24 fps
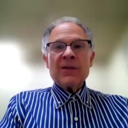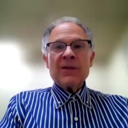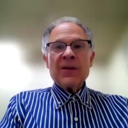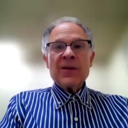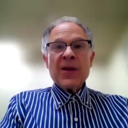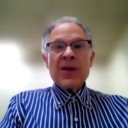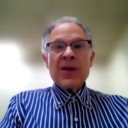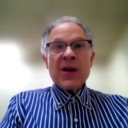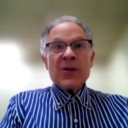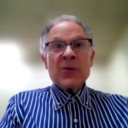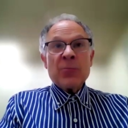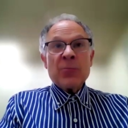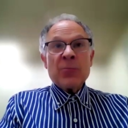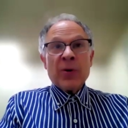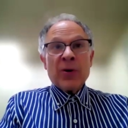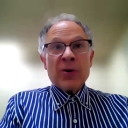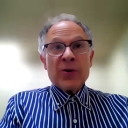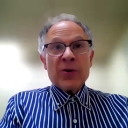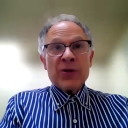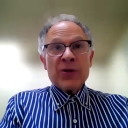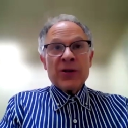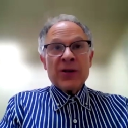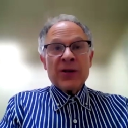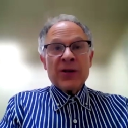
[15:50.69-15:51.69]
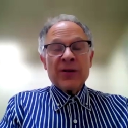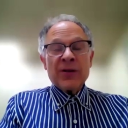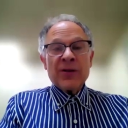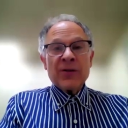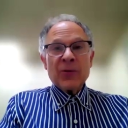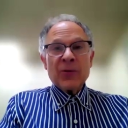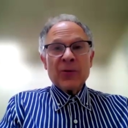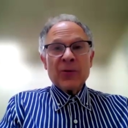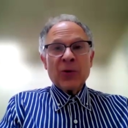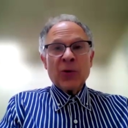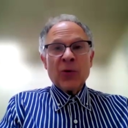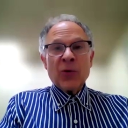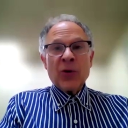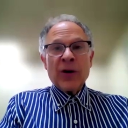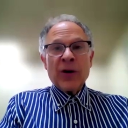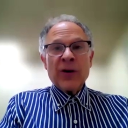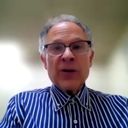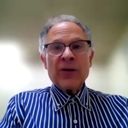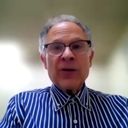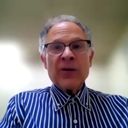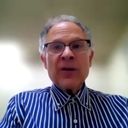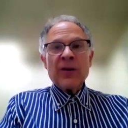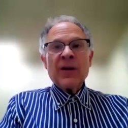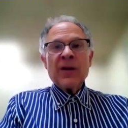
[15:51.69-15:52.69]
yes person
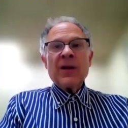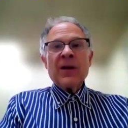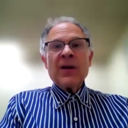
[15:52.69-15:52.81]
lawyer